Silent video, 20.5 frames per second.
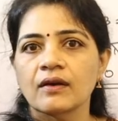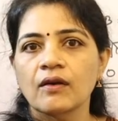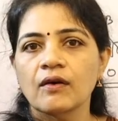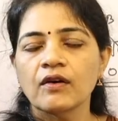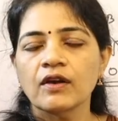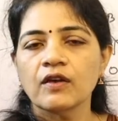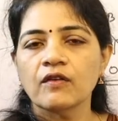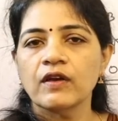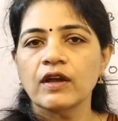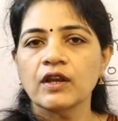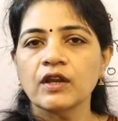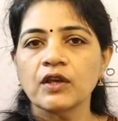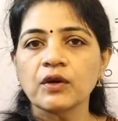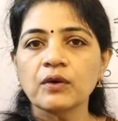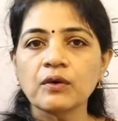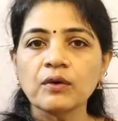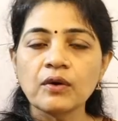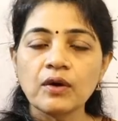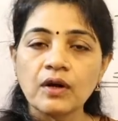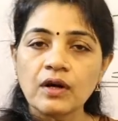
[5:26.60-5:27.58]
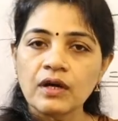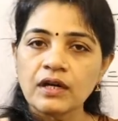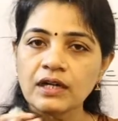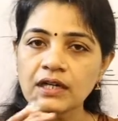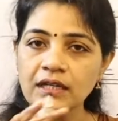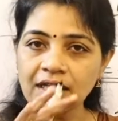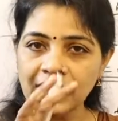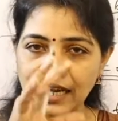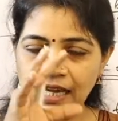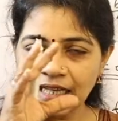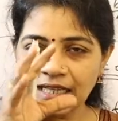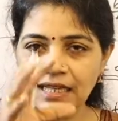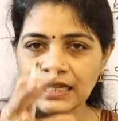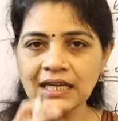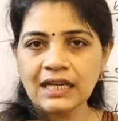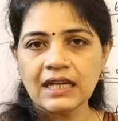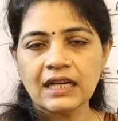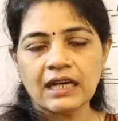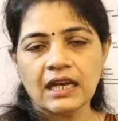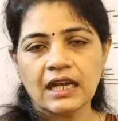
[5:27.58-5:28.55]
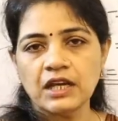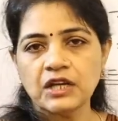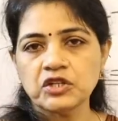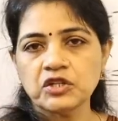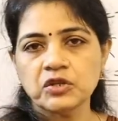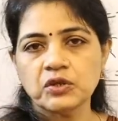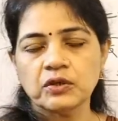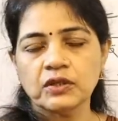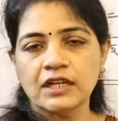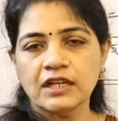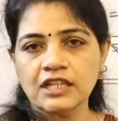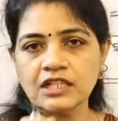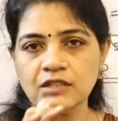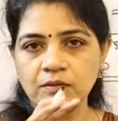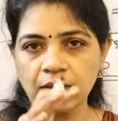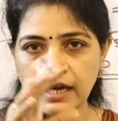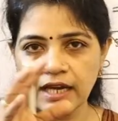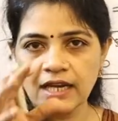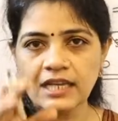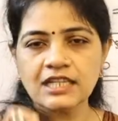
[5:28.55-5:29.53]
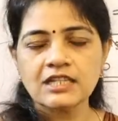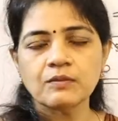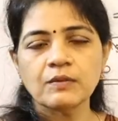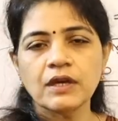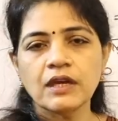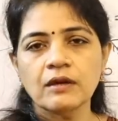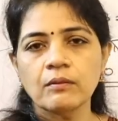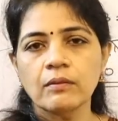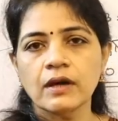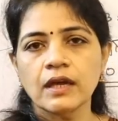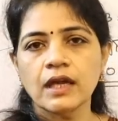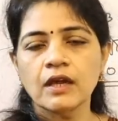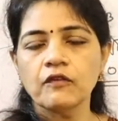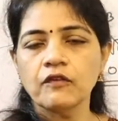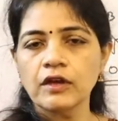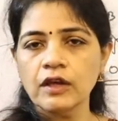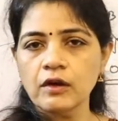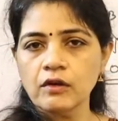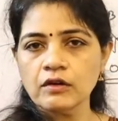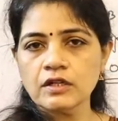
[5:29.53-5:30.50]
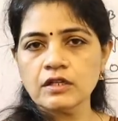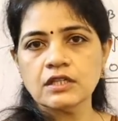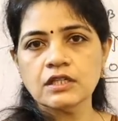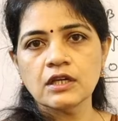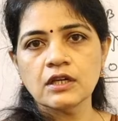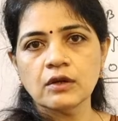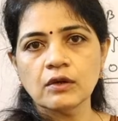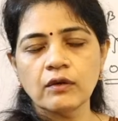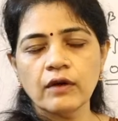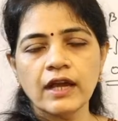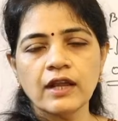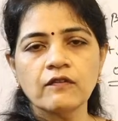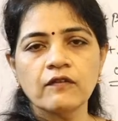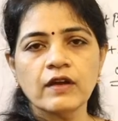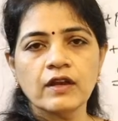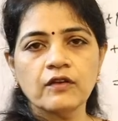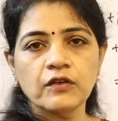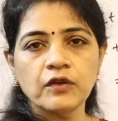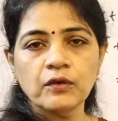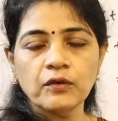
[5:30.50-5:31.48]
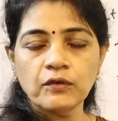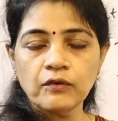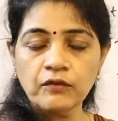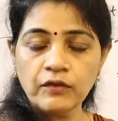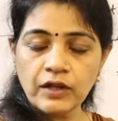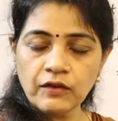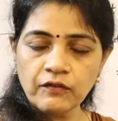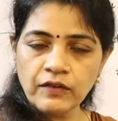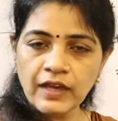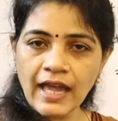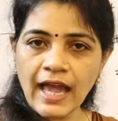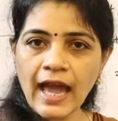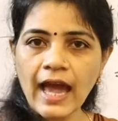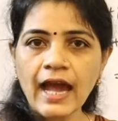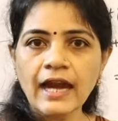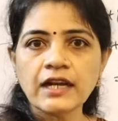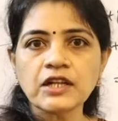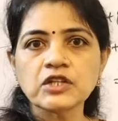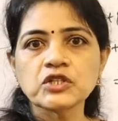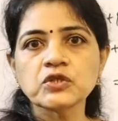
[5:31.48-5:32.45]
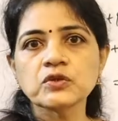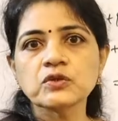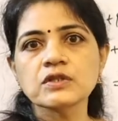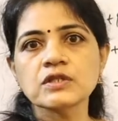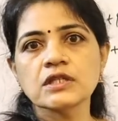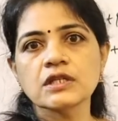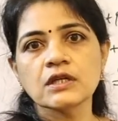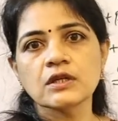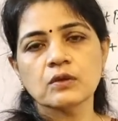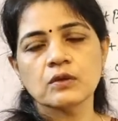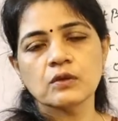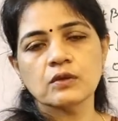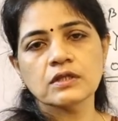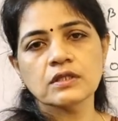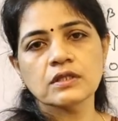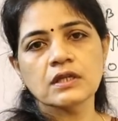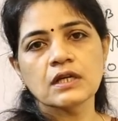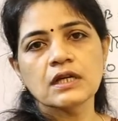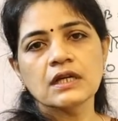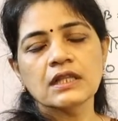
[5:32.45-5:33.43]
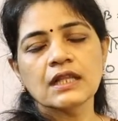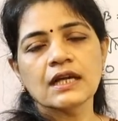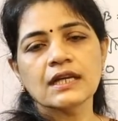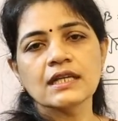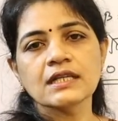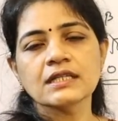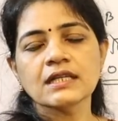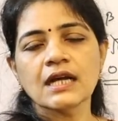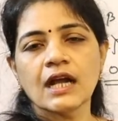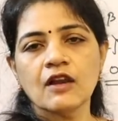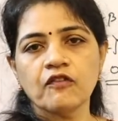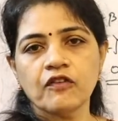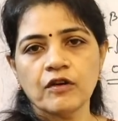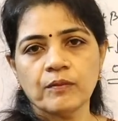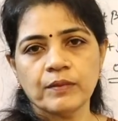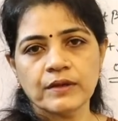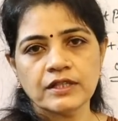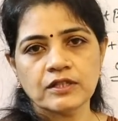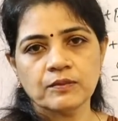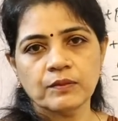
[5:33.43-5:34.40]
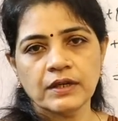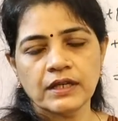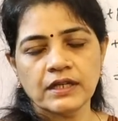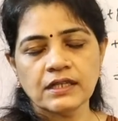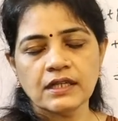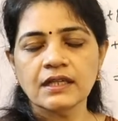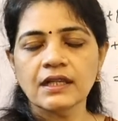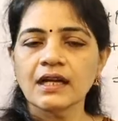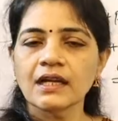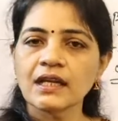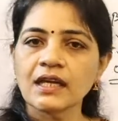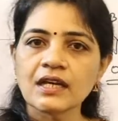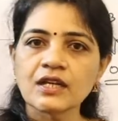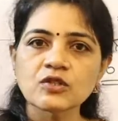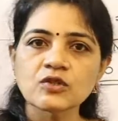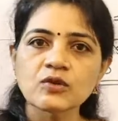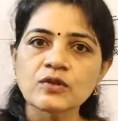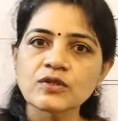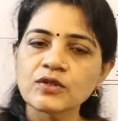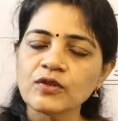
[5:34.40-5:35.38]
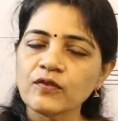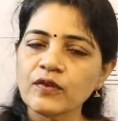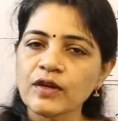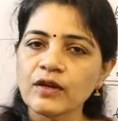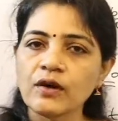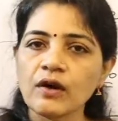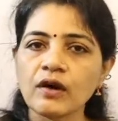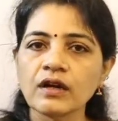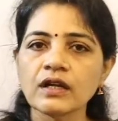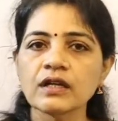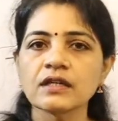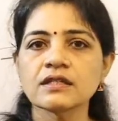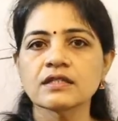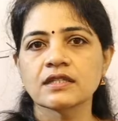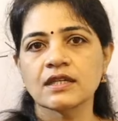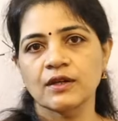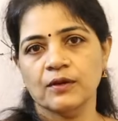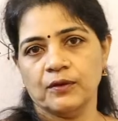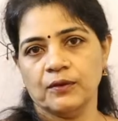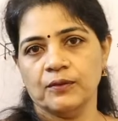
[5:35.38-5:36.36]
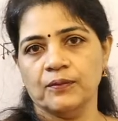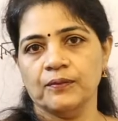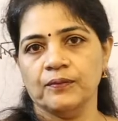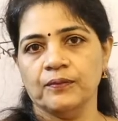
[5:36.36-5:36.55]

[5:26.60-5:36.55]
Okay, when you take the ratio, that is minus b by a, we got 0, and when we add two zeros, that is alpha plus beta, that case also we got 0.